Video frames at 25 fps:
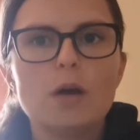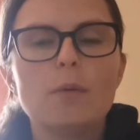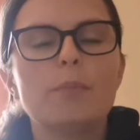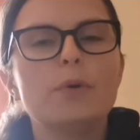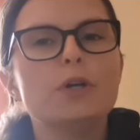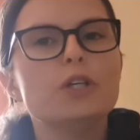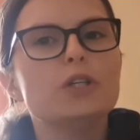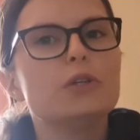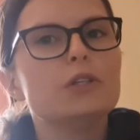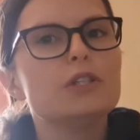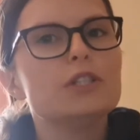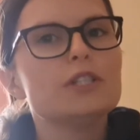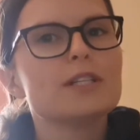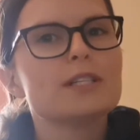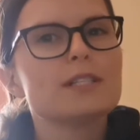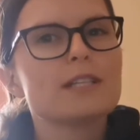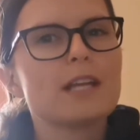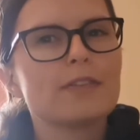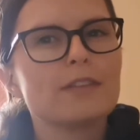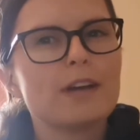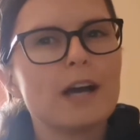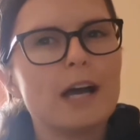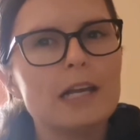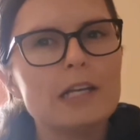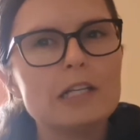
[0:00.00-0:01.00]
But you'll
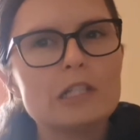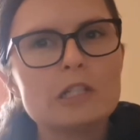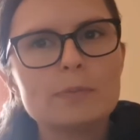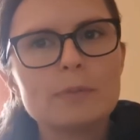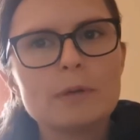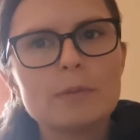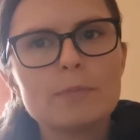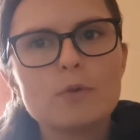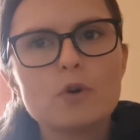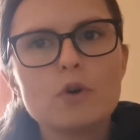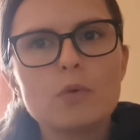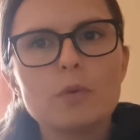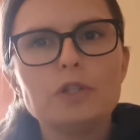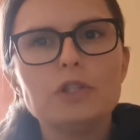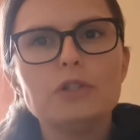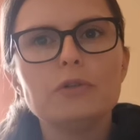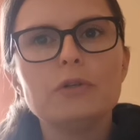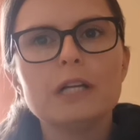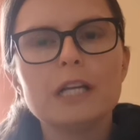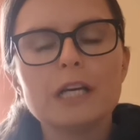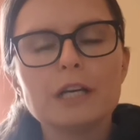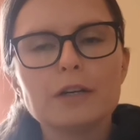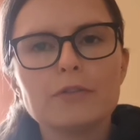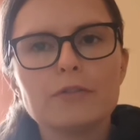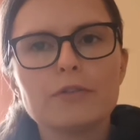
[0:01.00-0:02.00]
understand that a little bit more when you
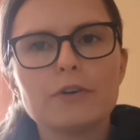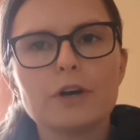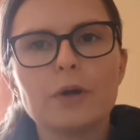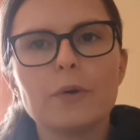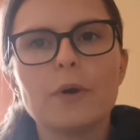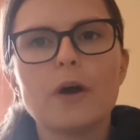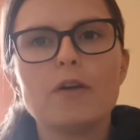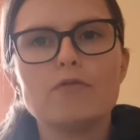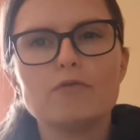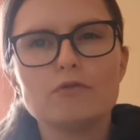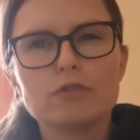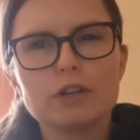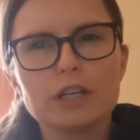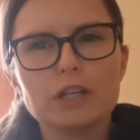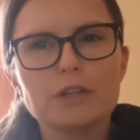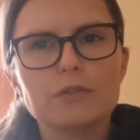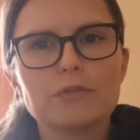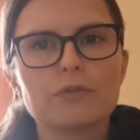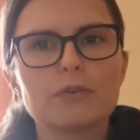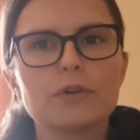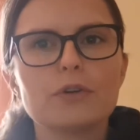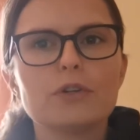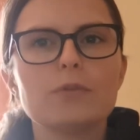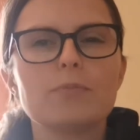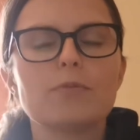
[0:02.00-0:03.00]
click through and read
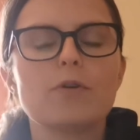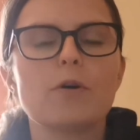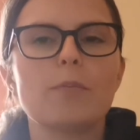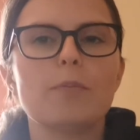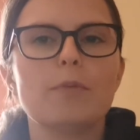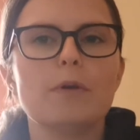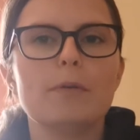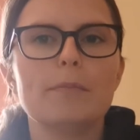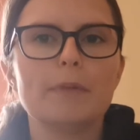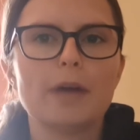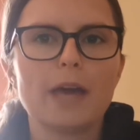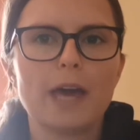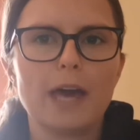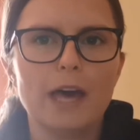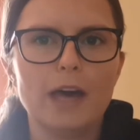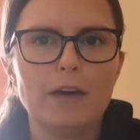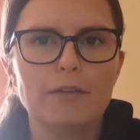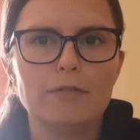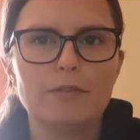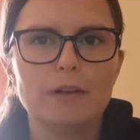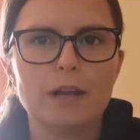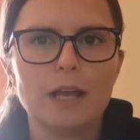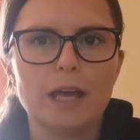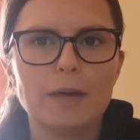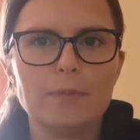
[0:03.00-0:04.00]
through the problem
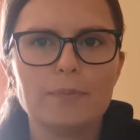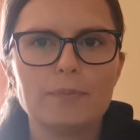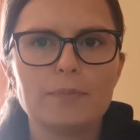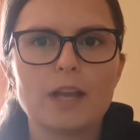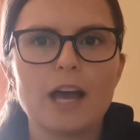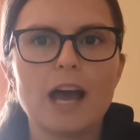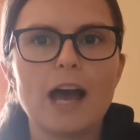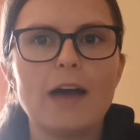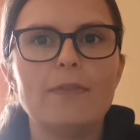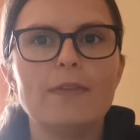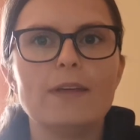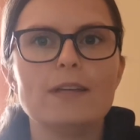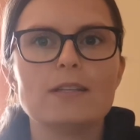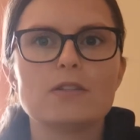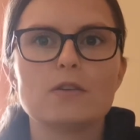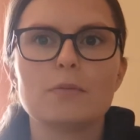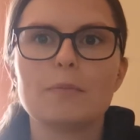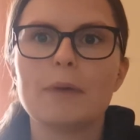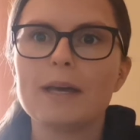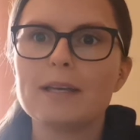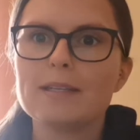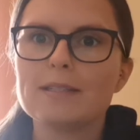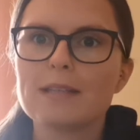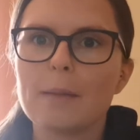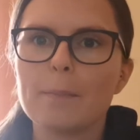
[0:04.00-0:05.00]
carefully. And there's some
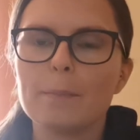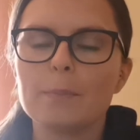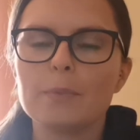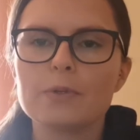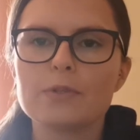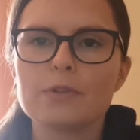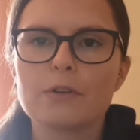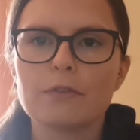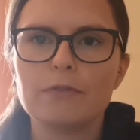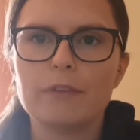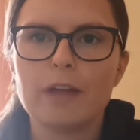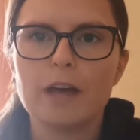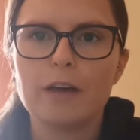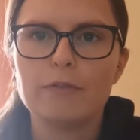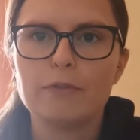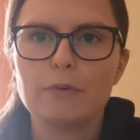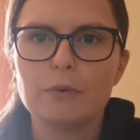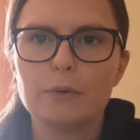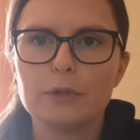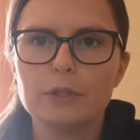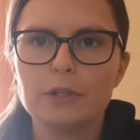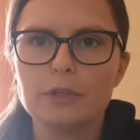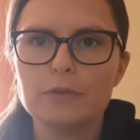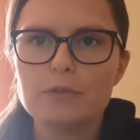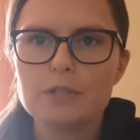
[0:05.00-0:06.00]
examples on there
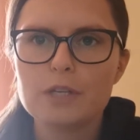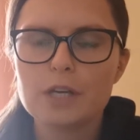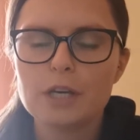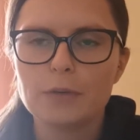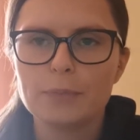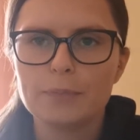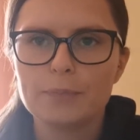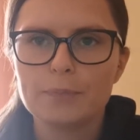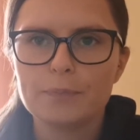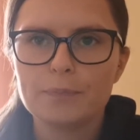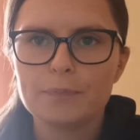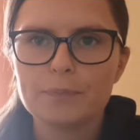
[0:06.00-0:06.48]
for you too.